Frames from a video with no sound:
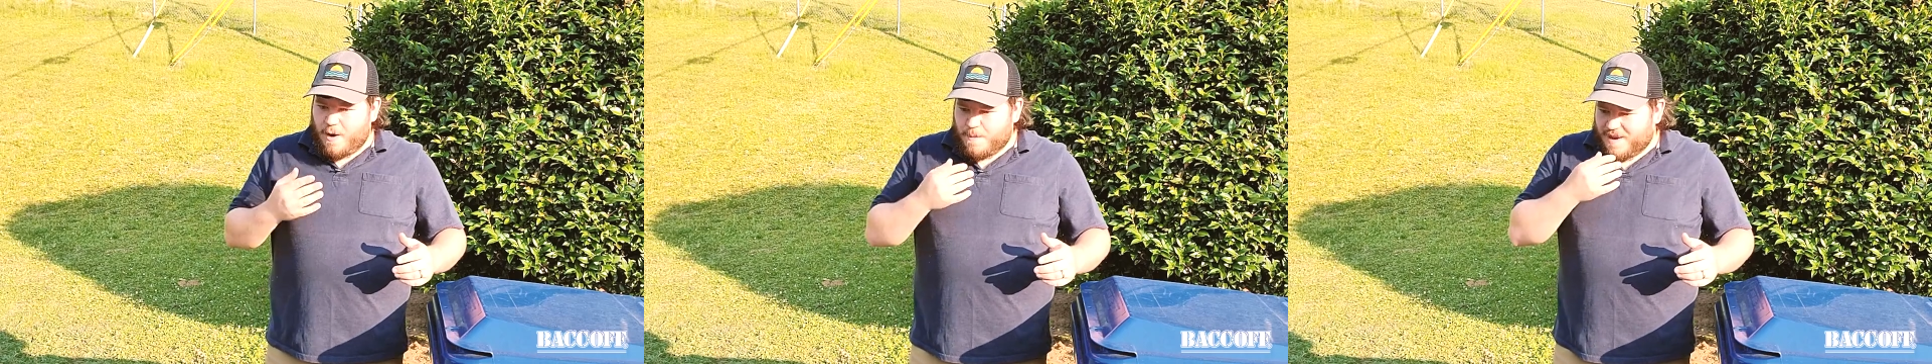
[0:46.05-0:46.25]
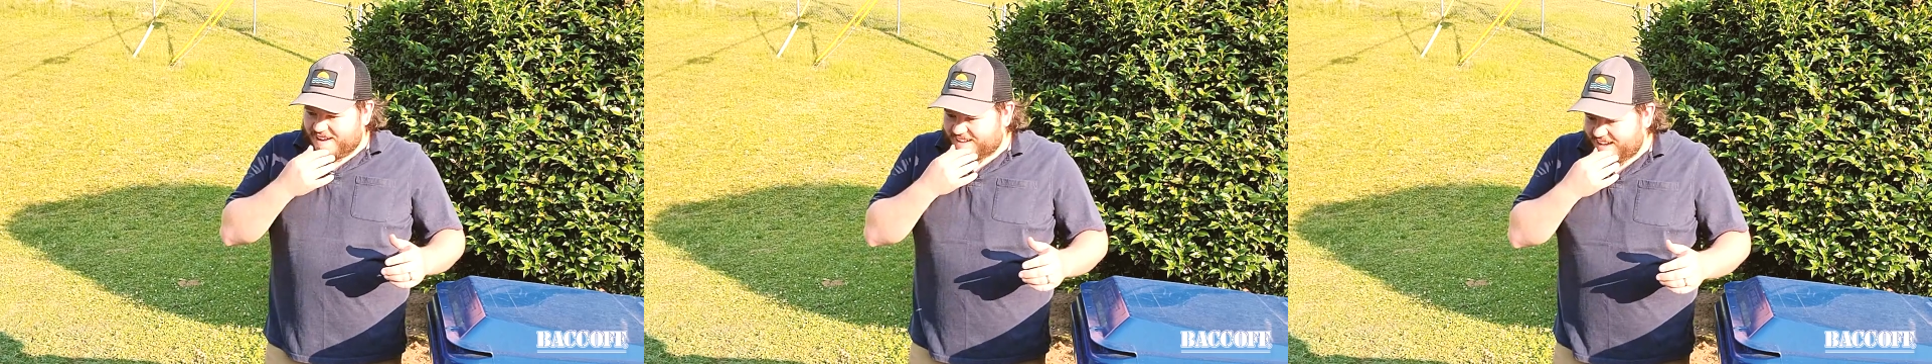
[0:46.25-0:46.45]

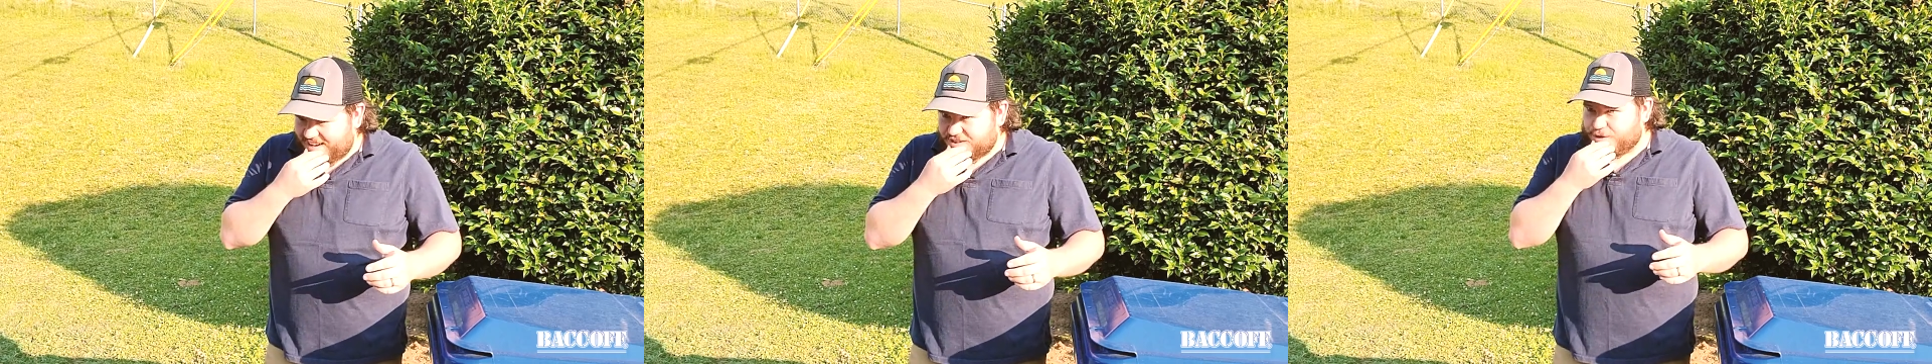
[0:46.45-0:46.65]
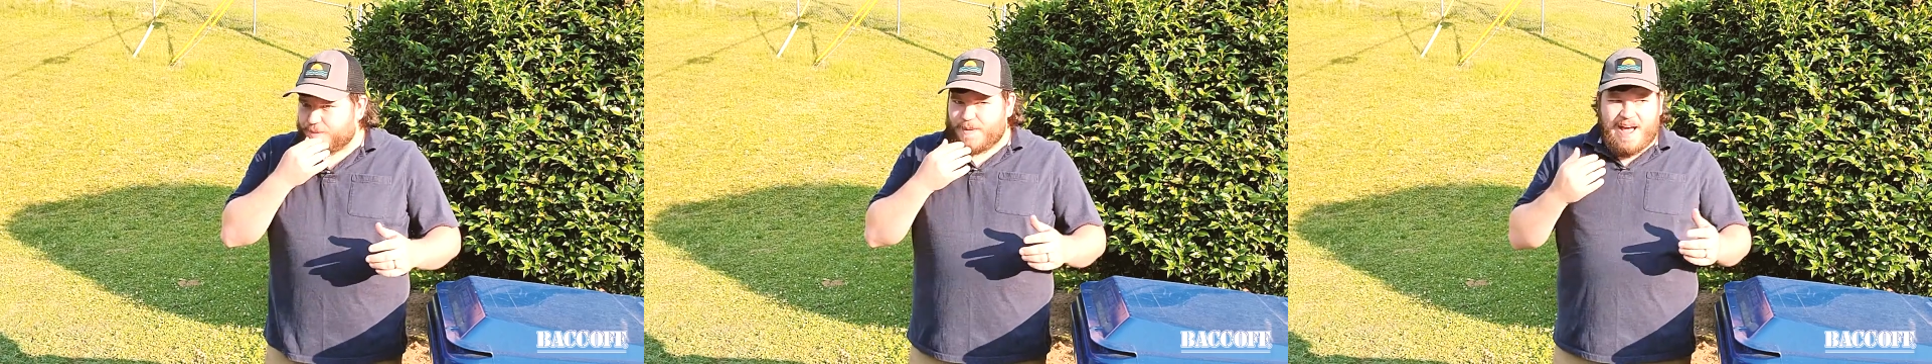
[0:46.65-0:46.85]
my gosh,
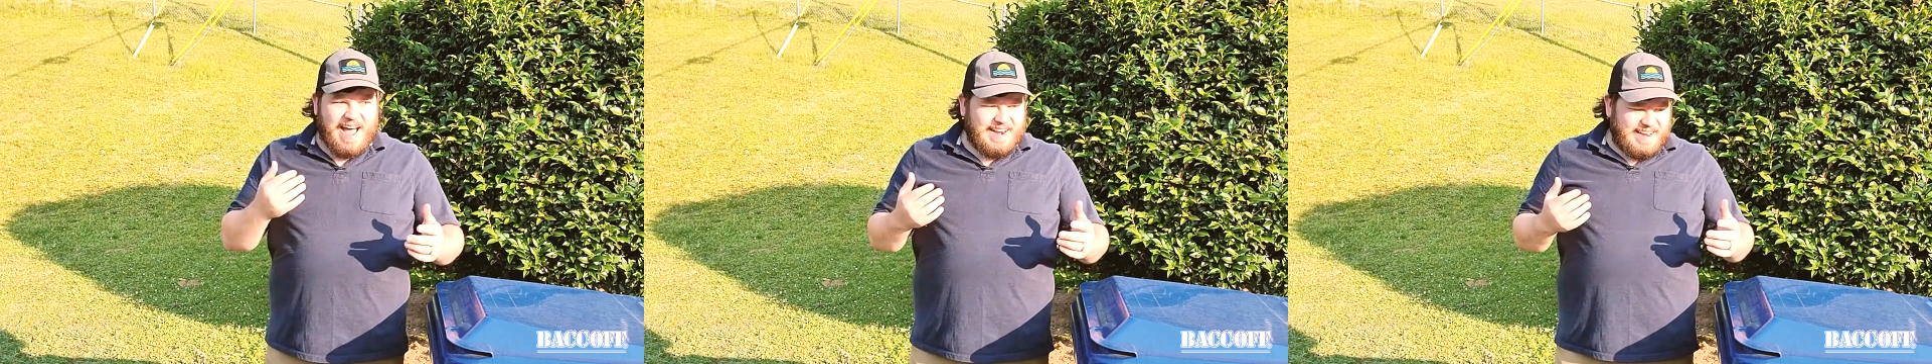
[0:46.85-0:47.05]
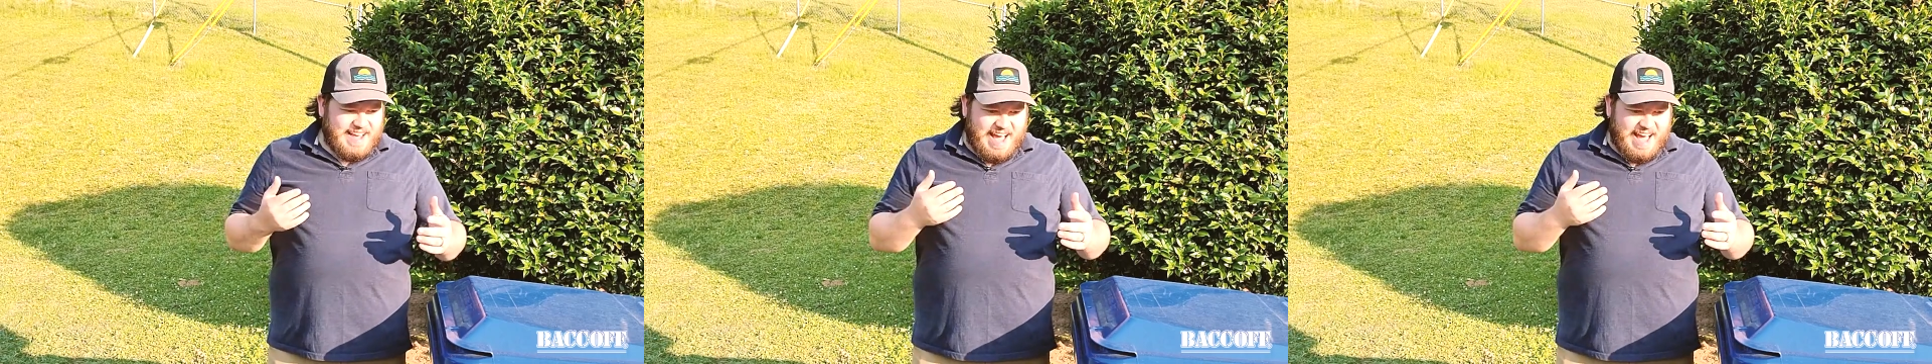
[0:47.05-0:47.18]
you're right.